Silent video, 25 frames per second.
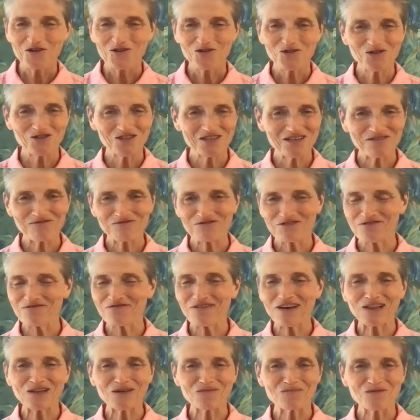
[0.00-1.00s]
your
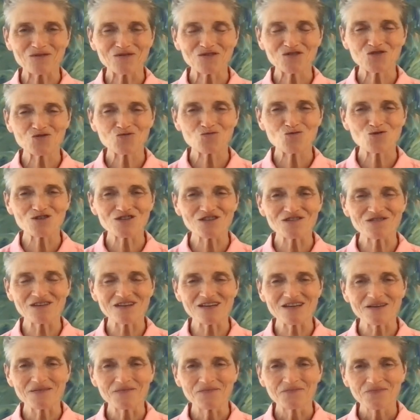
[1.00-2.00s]
self-development. What are
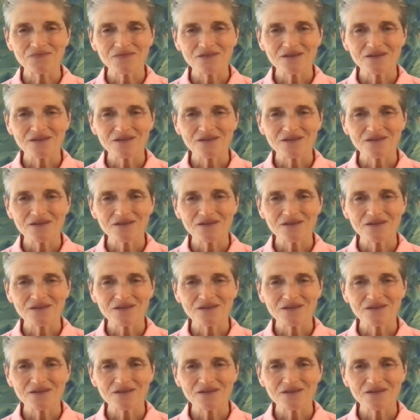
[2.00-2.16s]
the